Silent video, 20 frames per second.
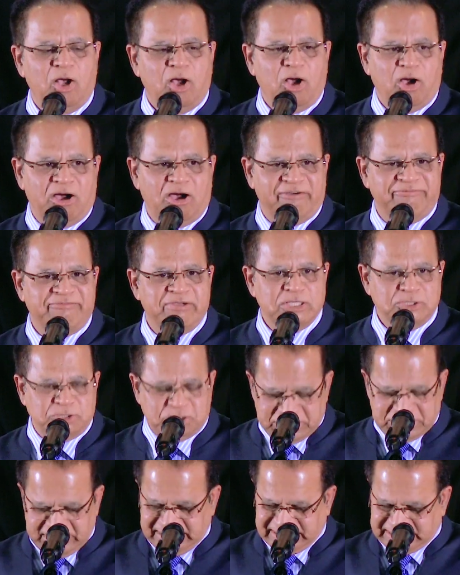of
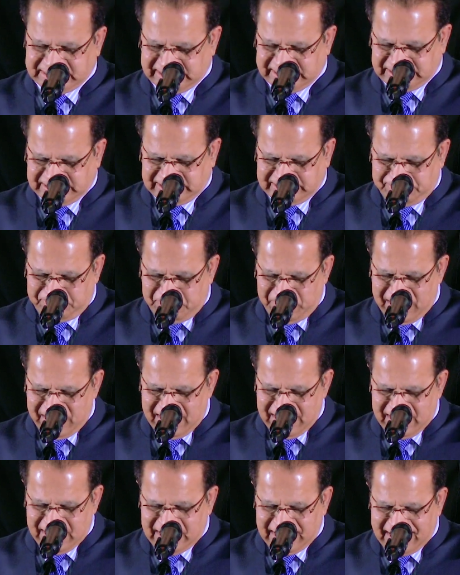Jesus.
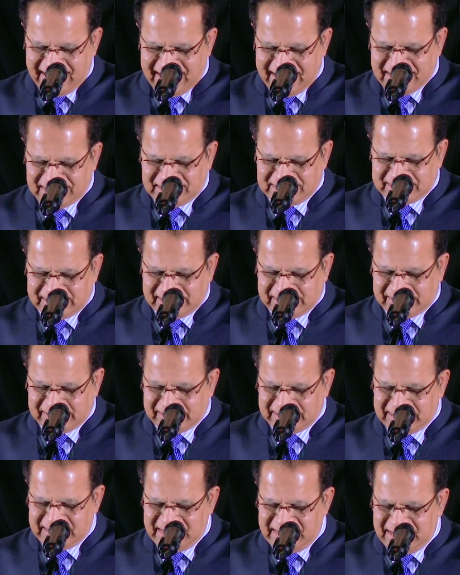And uh,
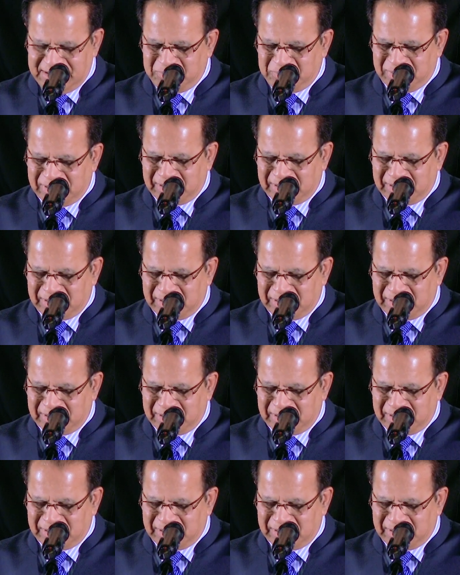he